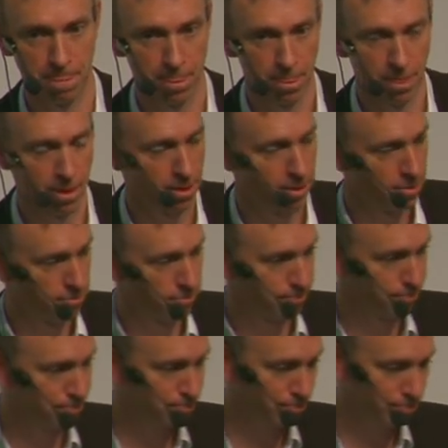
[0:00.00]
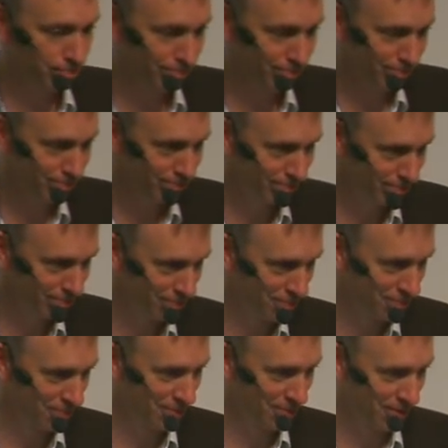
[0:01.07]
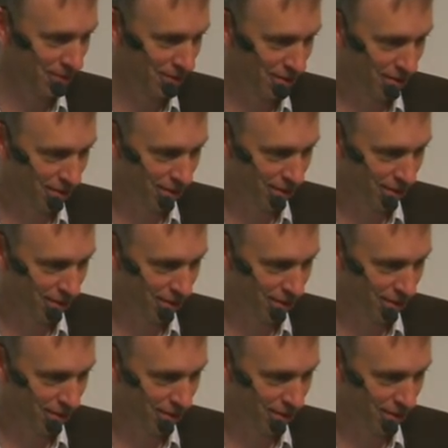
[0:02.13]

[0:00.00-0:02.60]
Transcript: Thank you. Do we have any online